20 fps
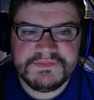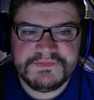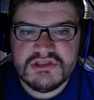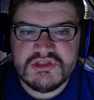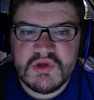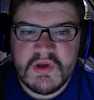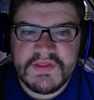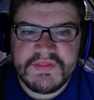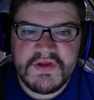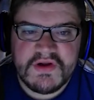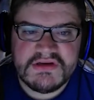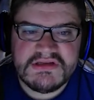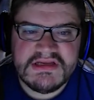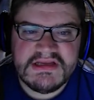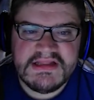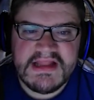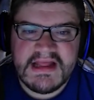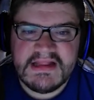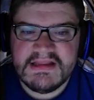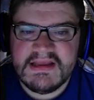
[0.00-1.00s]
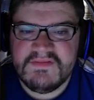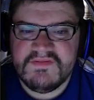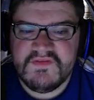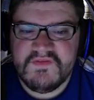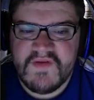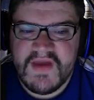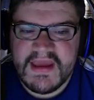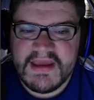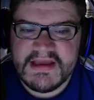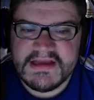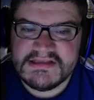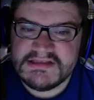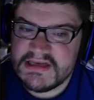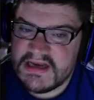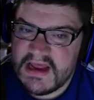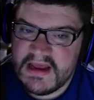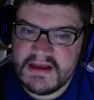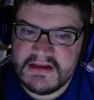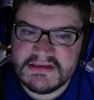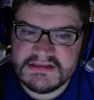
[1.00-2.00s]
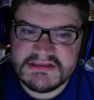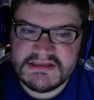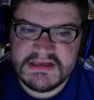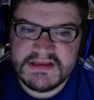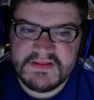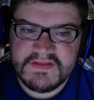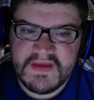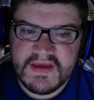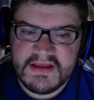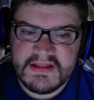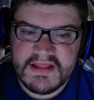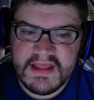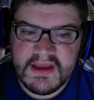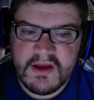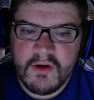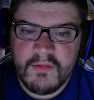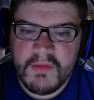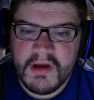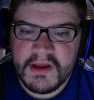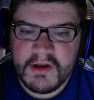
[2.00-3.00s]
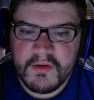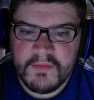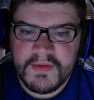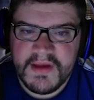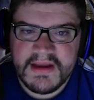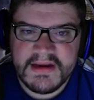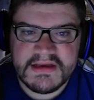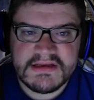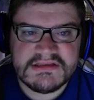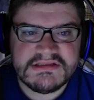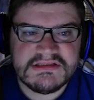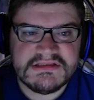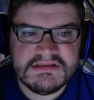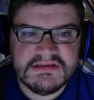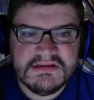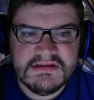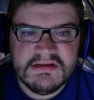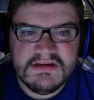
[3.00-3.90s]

So at 13, that leaves Vegas, and I honestly think they go Michael Penix.